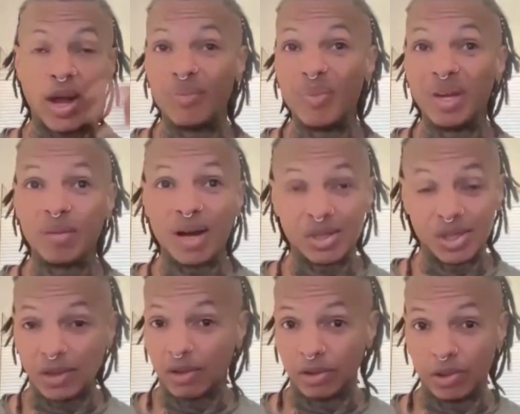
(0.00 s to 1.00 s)
to minimize
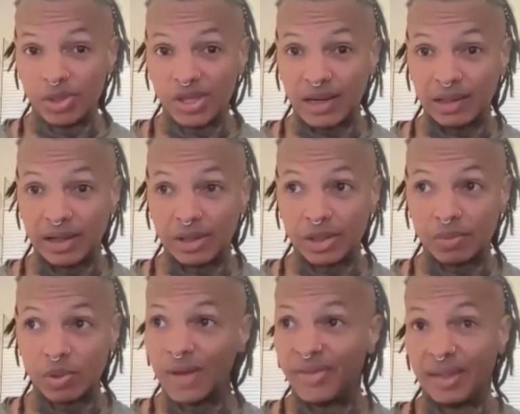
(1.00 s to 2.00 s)
single-use satellites. So
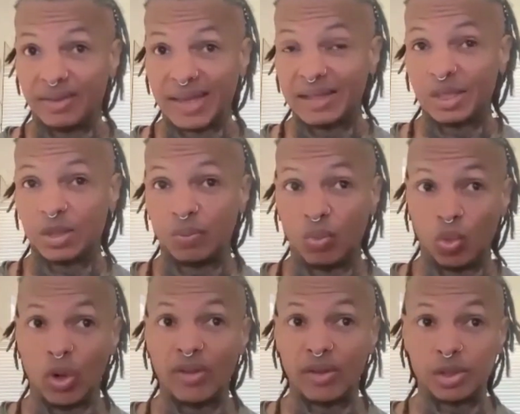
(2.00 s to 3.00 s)
I think that's one of the